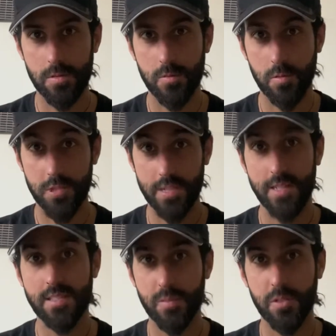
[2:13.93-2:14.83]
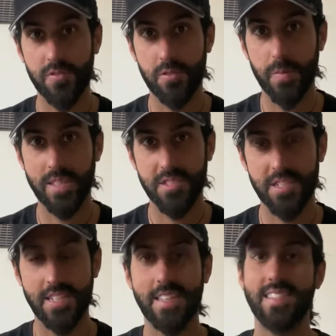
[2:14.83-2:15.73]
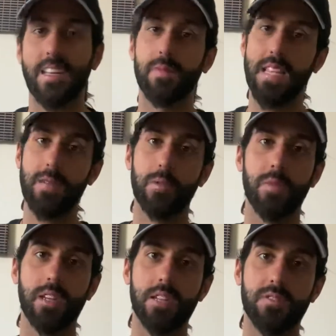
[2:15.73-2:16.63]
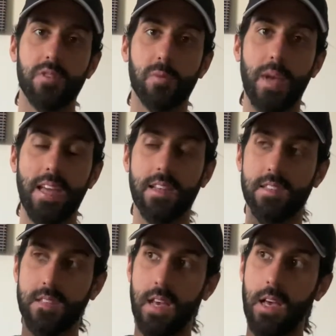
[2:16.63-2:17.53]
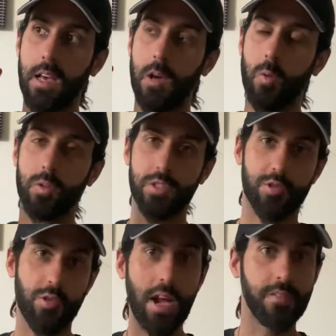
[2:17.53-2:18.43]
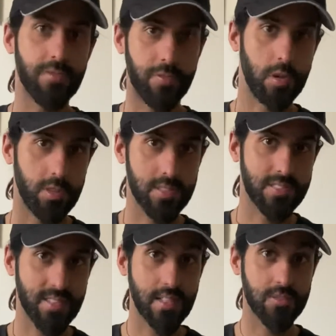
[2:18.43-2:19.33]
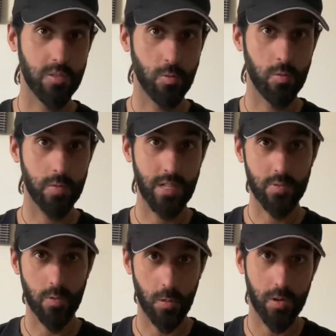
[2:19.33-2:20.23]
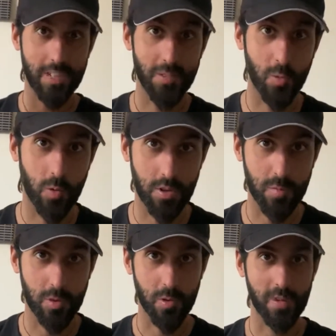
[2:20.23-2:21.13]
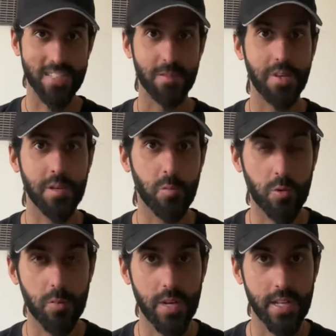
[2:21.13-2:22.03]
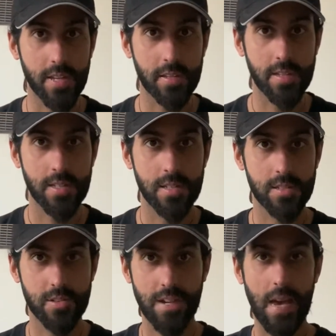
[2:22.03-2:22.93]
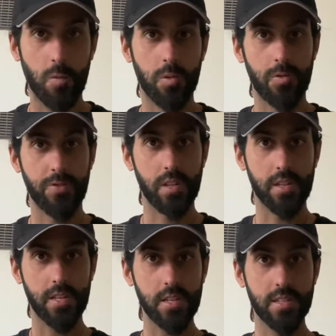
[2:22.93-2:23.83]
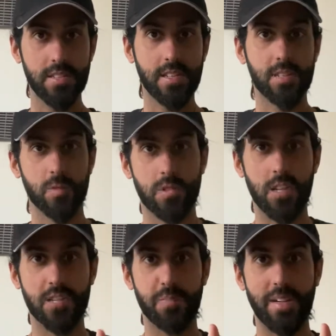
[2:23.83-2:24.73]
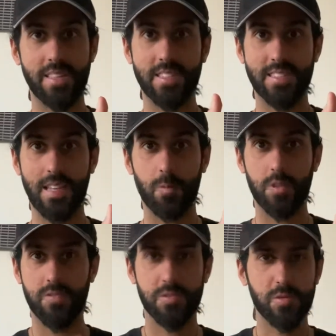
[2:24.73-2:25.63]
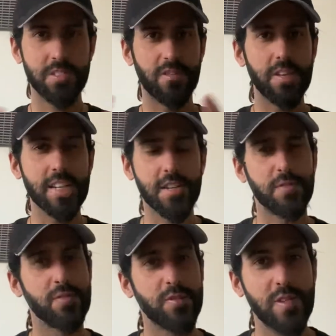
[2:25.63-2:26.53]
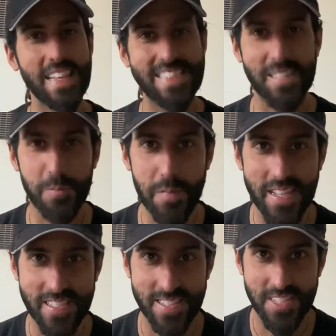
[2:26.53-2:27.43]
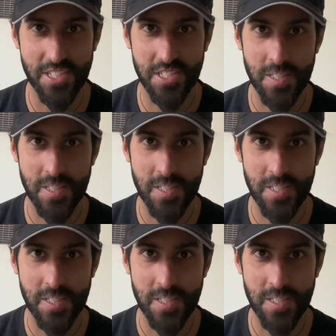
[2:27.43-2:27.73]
which is a beautiful message. And at the same time, they're making us feel bad because we're striving for all these things. So guess what? We need to work more. We need to make more money. So now we're feeling guilty because we're not spending the time with it. So it's a very conflicting message.